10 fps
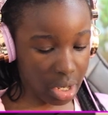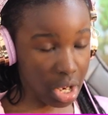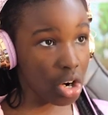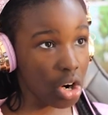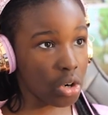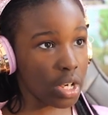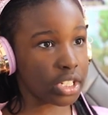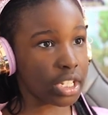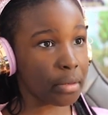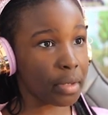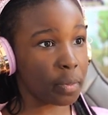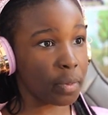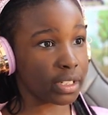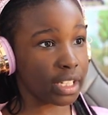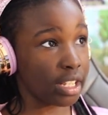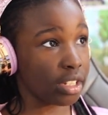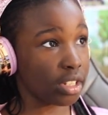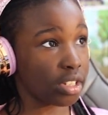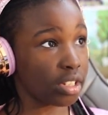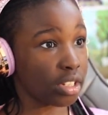Oh, it's telling me to press a hint.
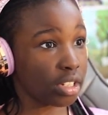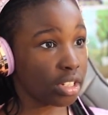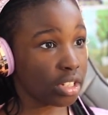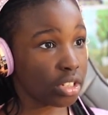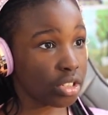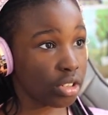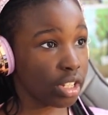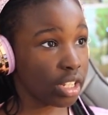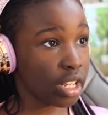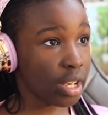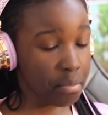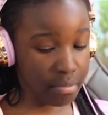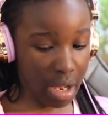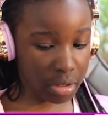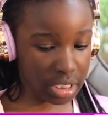Sure, the mouse